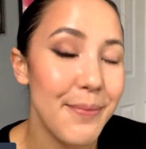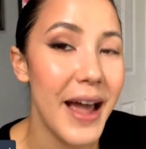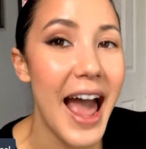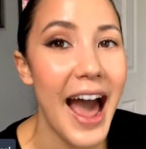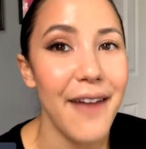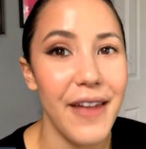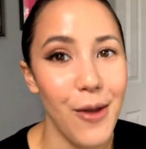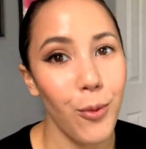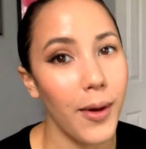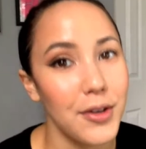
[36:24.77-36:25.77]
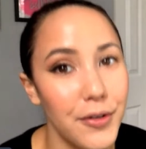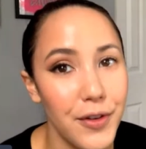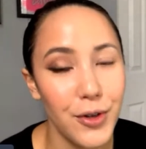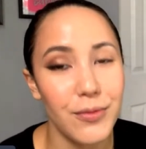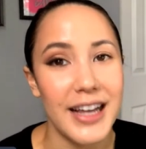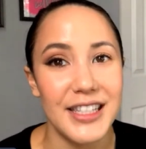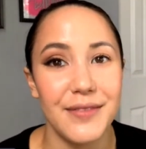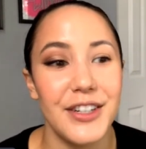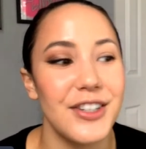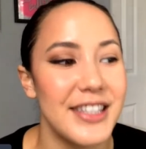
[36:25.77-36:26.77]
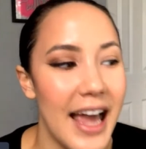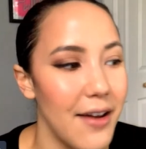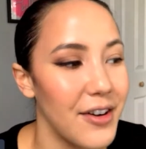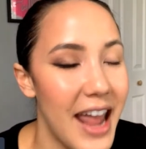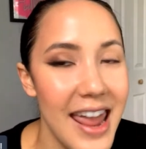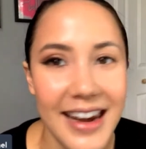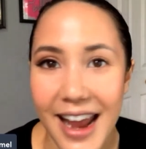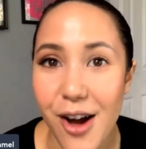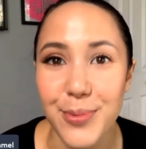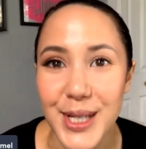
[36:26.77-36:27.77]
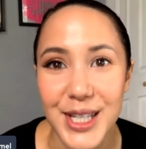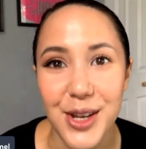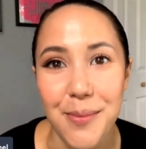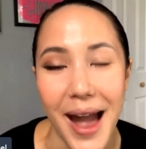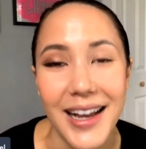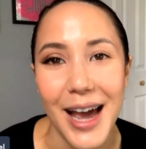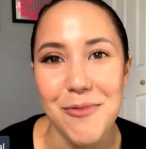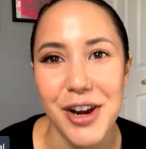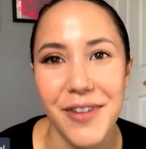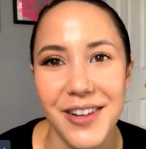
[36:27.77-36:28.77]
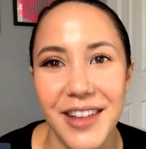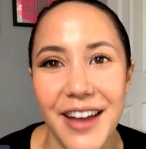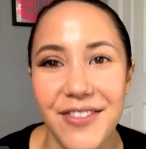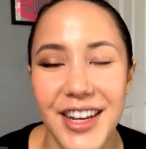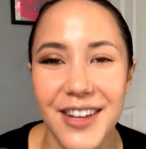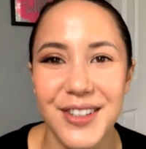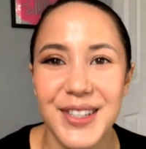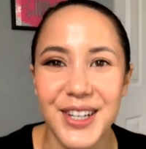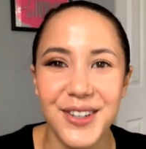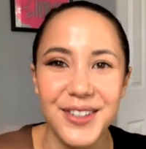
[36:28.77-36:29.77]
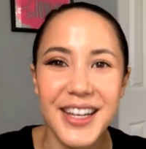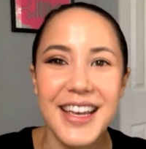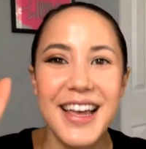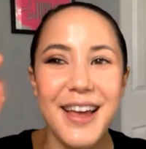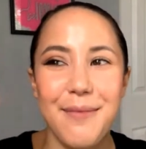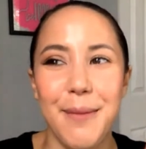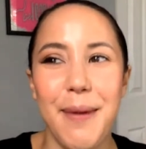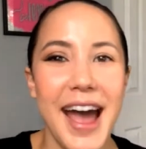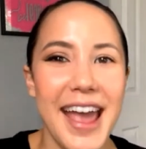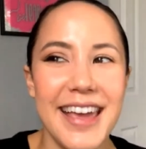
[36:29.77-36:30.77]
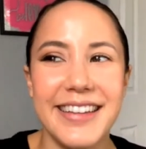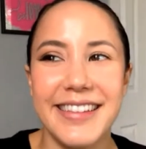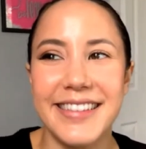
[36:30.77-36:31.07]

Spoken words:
but have a wonderful rest of your Saturday, and I hope to see you back on one of our live videos soon. Bye-bye.